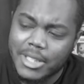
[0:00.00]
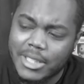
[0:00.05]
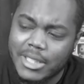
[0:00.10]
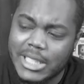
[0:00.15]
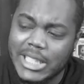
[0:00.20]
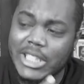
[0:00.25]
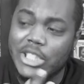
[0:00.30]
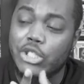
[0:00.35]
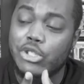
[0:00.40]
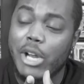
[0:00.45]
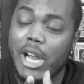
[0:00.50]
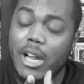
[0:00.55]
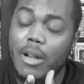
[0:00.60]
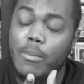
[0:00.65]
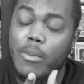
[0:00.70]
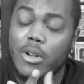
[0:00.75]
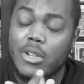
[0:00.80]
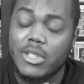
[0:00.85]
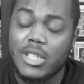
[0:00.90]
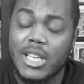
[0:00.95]
it's Dragon
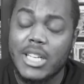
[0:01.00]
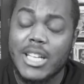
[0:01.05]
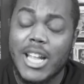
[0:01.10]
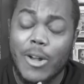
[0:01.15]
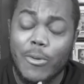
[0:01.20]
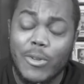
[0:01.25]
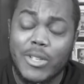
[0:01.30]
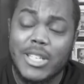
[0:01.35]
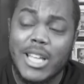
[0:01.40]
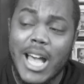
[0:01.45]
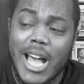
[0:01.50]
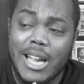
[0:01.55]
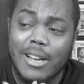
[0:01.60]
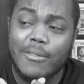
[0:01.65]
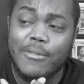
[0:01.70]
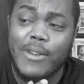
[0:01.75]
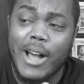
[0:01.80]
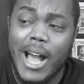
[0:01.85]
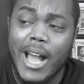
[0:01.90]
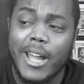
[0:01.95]
Ball Z and that one's kind of
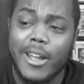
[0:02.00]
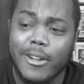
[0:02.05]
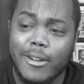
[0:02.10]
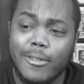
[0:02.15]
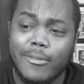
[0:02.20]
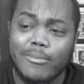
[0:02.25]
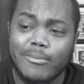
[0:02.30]
fire.